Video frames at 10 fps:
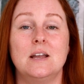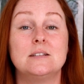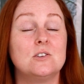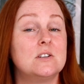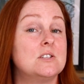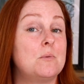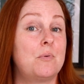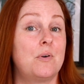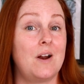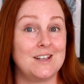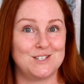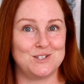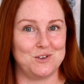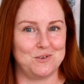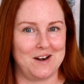It's not a surprise
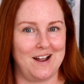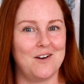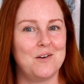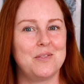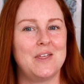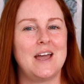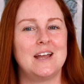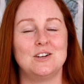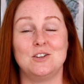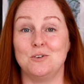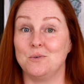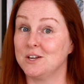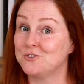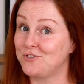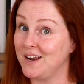to you now that you
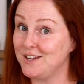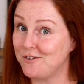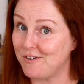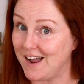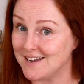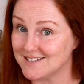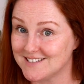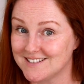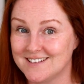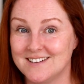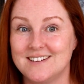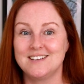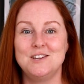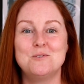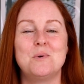can train your RAS.
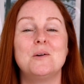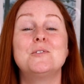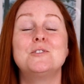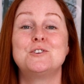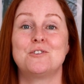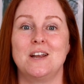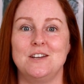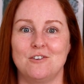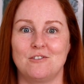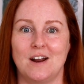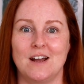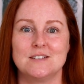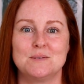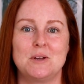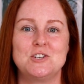You want to train your
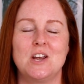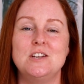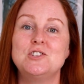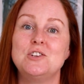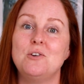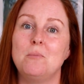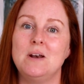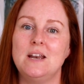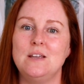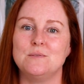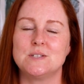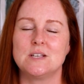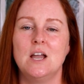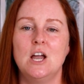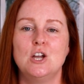RAS by changing your
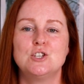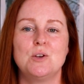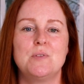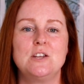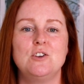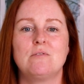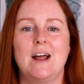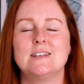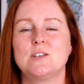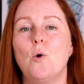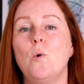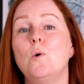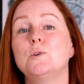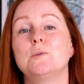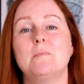beliefs so that your RAS
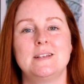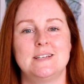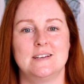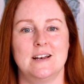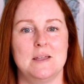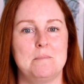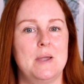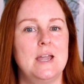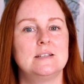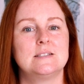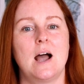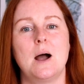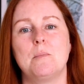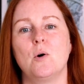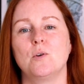automatically picks
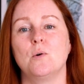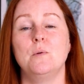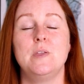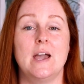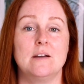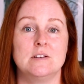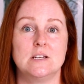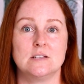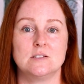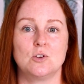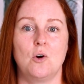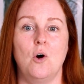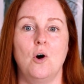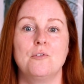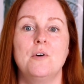up on all the evidence
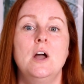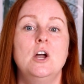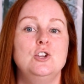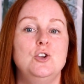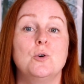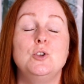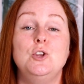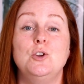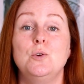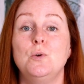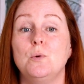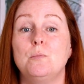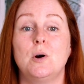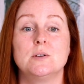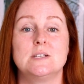of your new
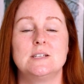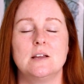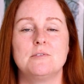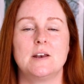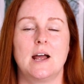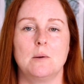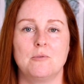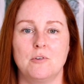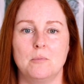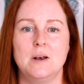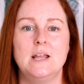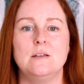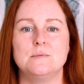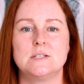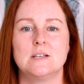positive and helpful
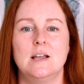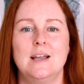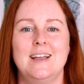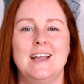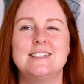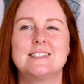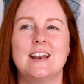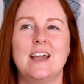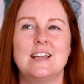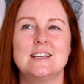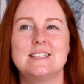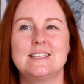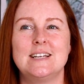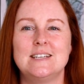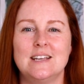beliefs. It's like
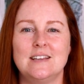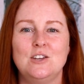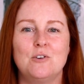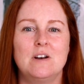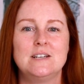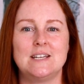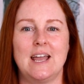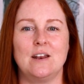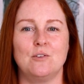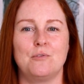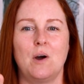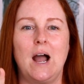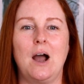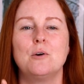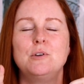setting your intent for
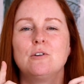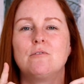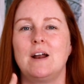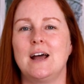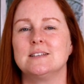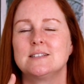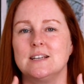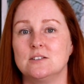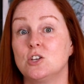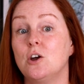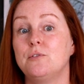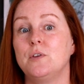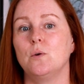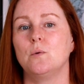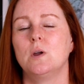how your RAS can
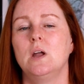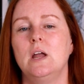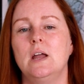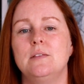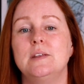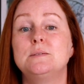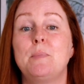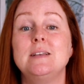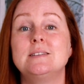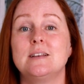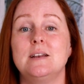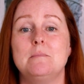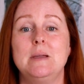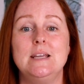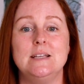serve you. This basically
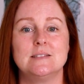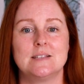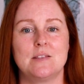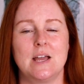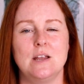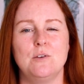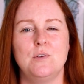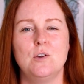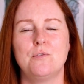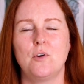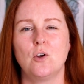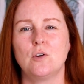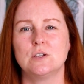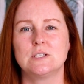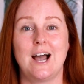means that if you
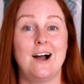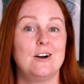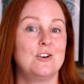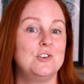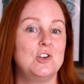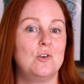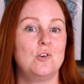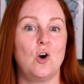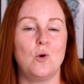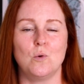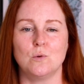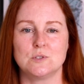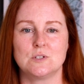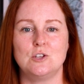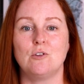focus hard on your
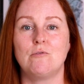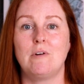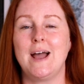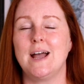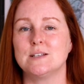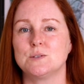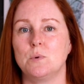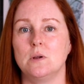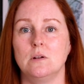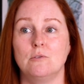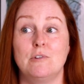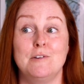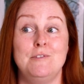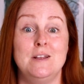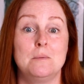goals, your RAS will
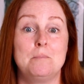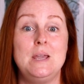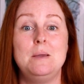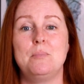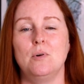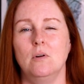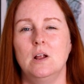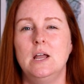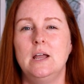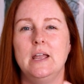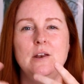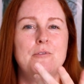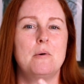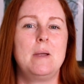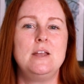reveal people,
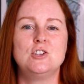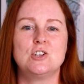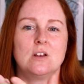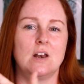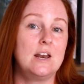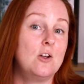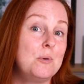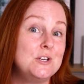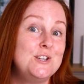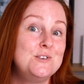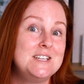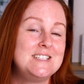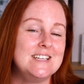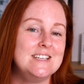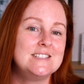information, and
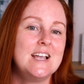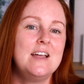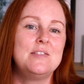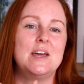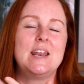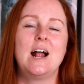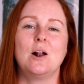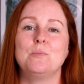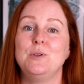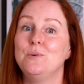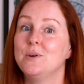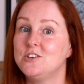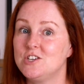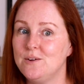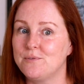opportunities that help you
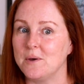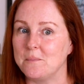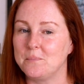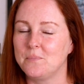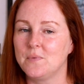achieve them.